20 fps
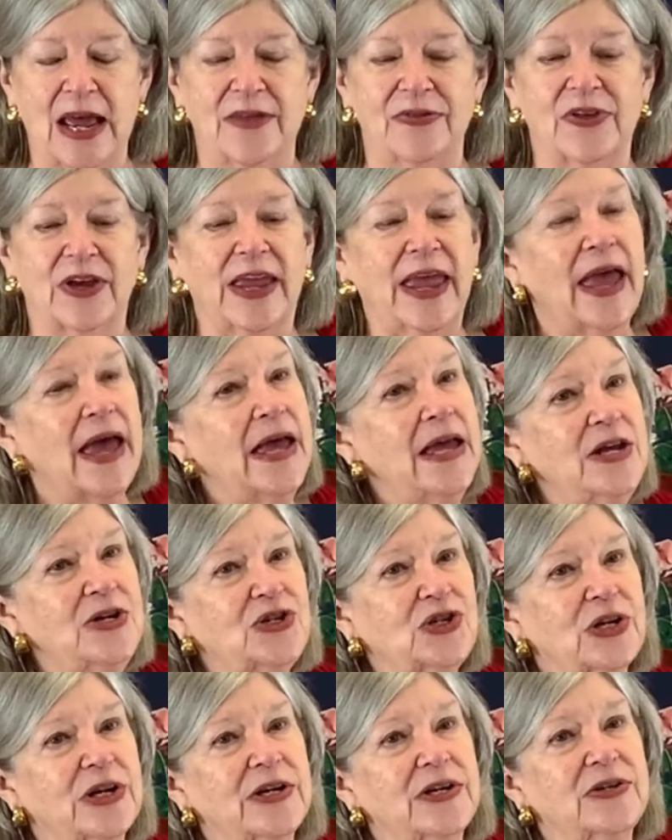The
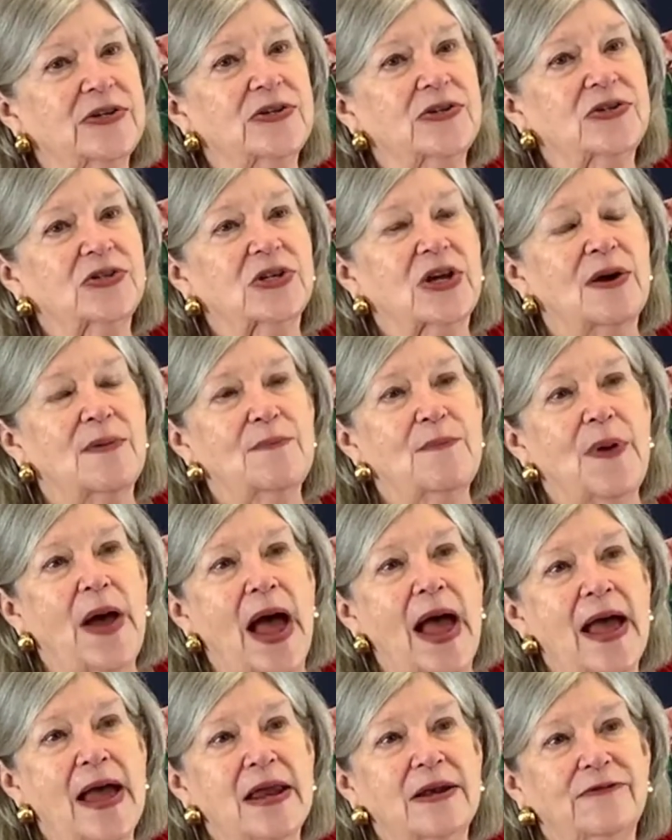Cajuns
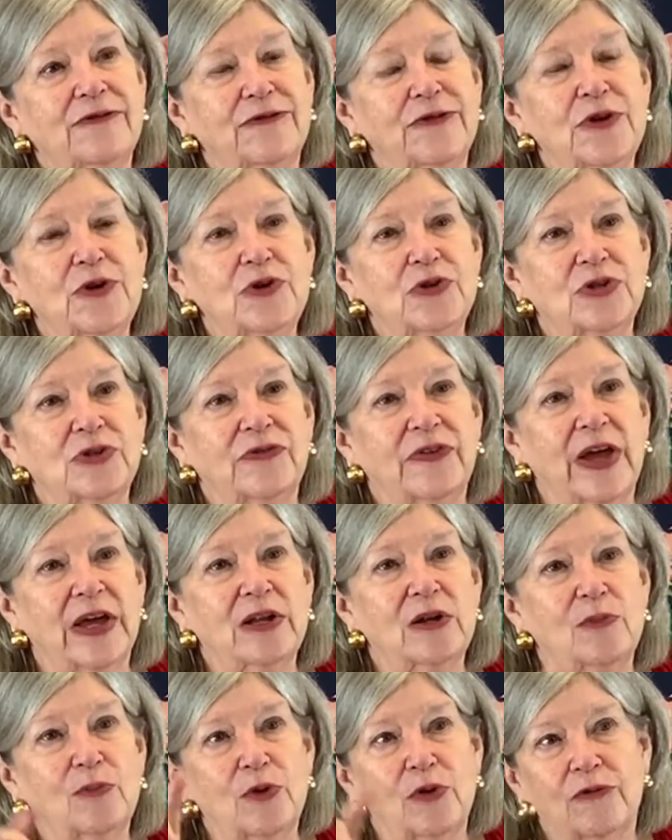combined foods
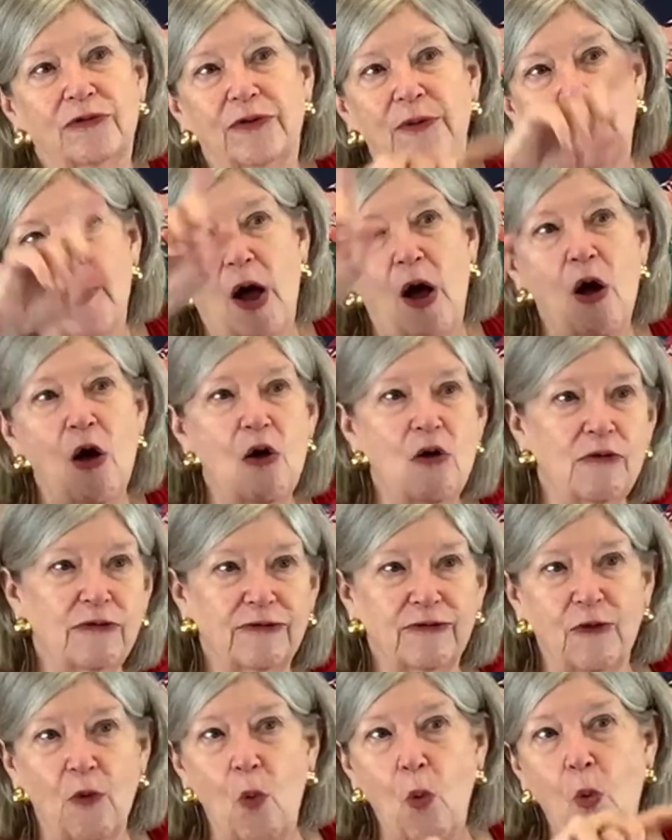available from all
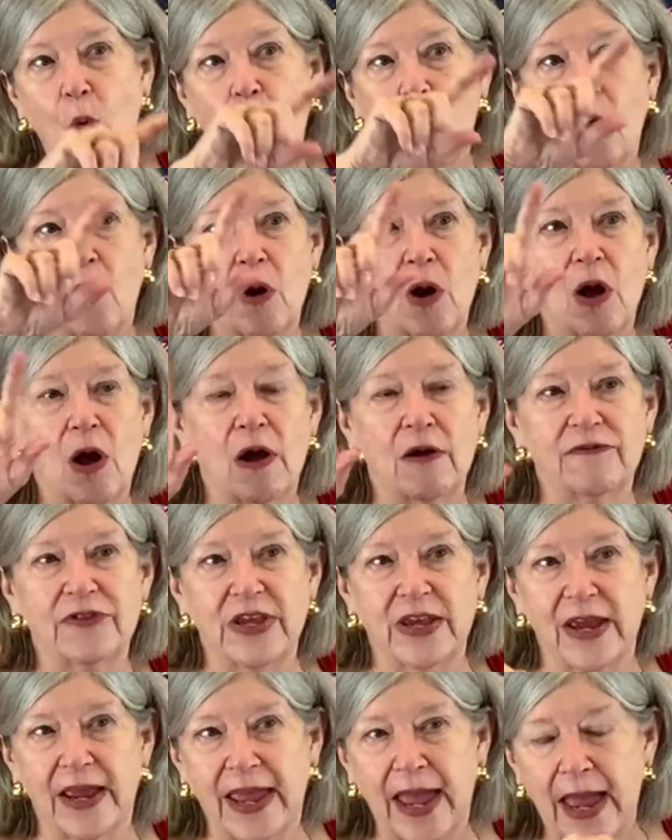4 of
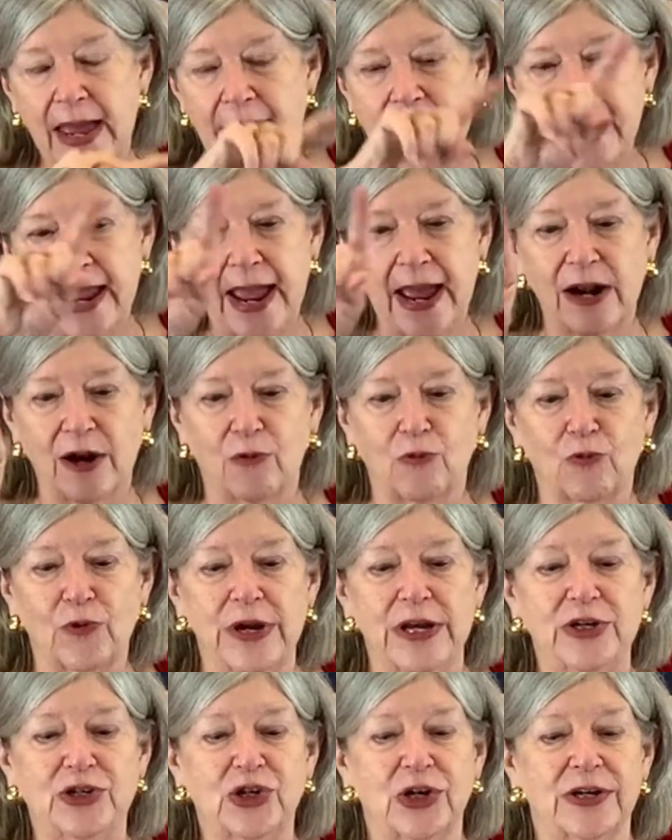the Acadiana
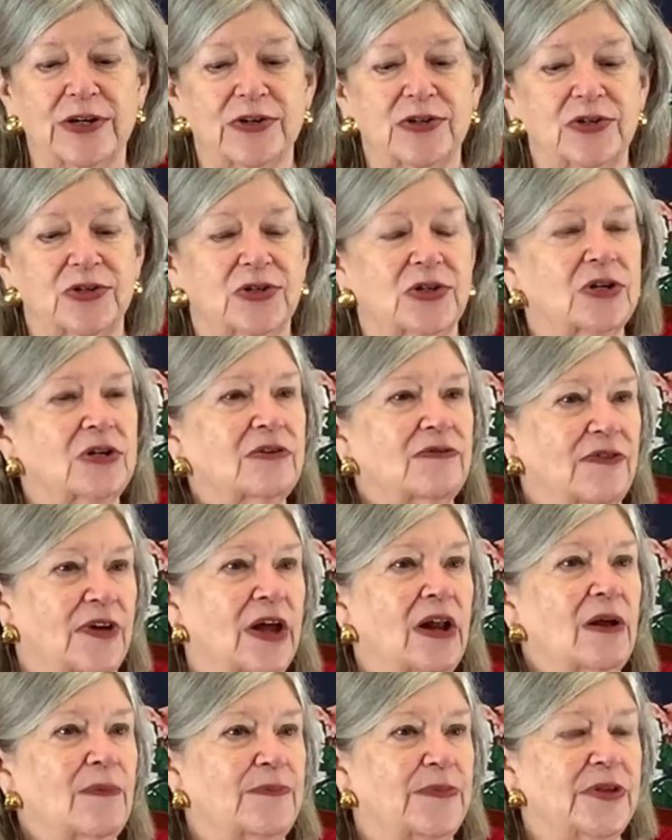regions to
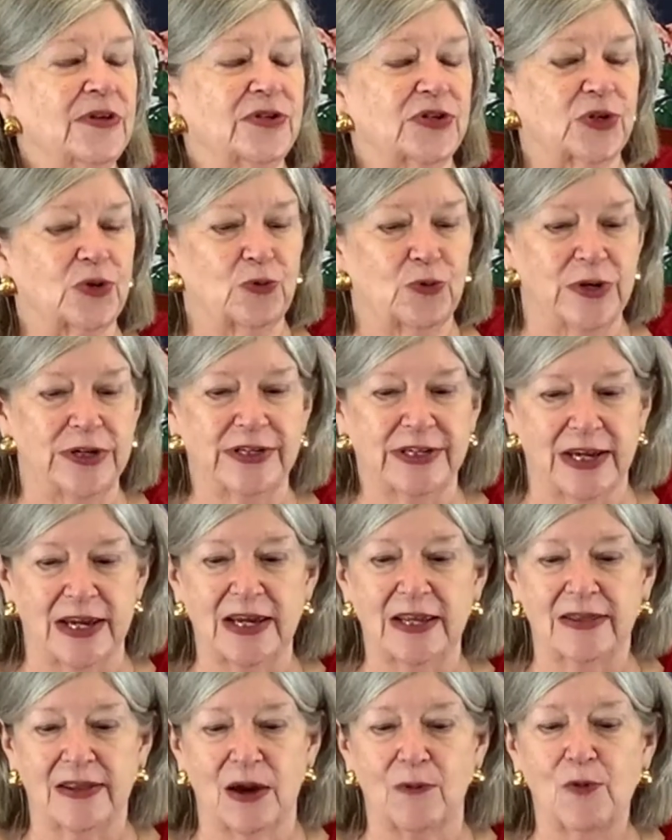develop this
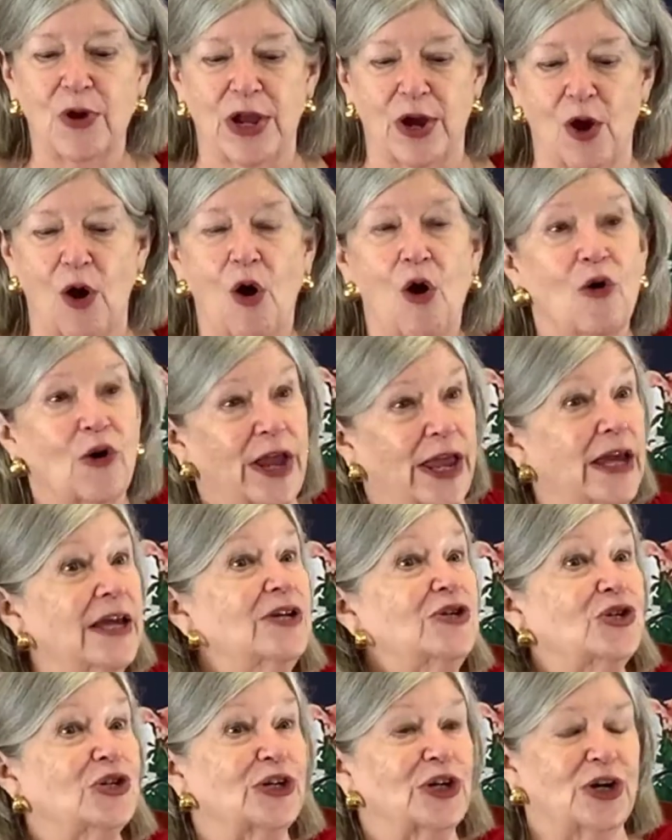cuisine that we call
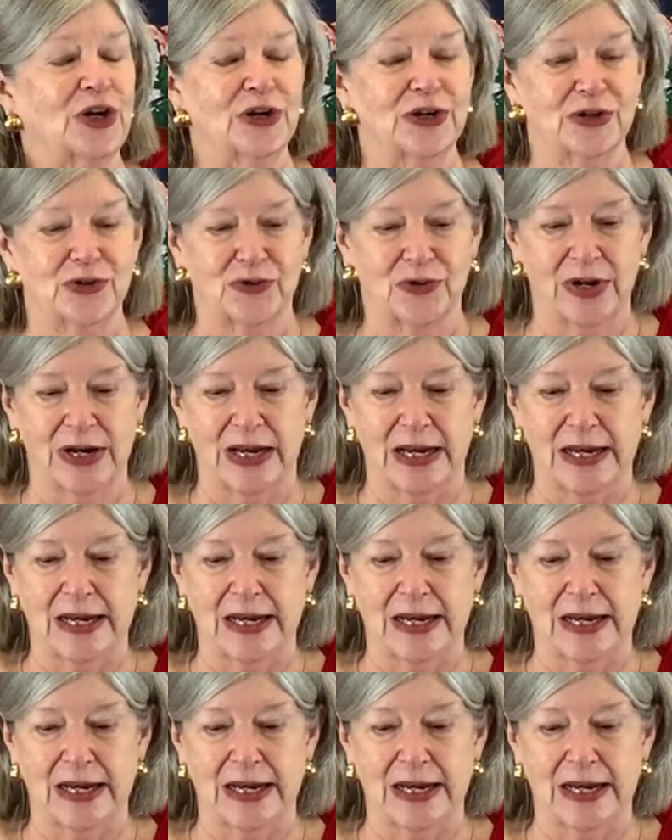Cajun country.